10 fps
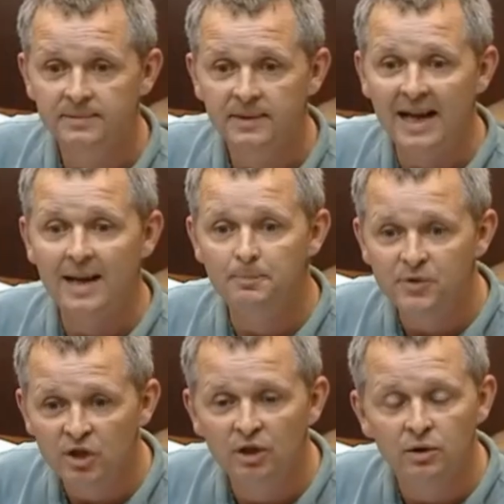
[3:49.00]

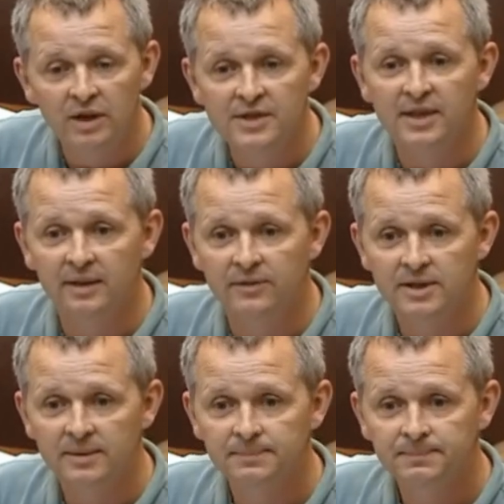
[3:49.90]
Absolutely sick of it.
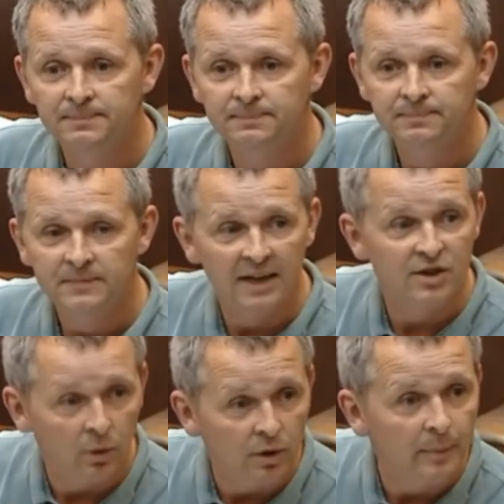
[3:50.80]
And
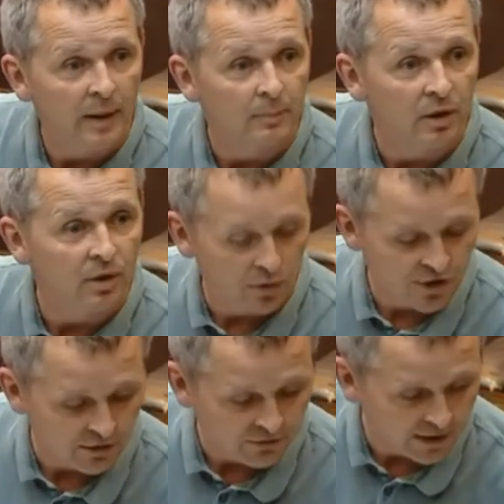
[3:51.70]
so are the people who are
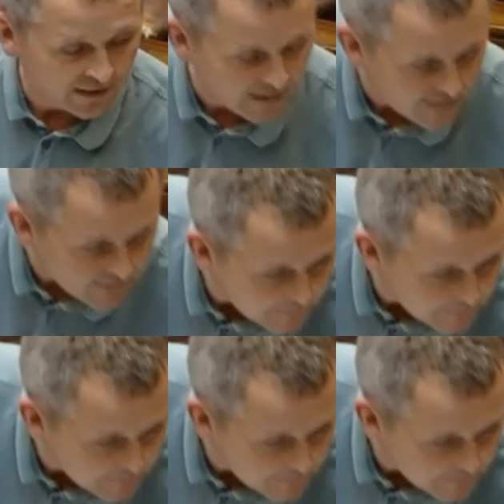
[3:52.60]
suffering this.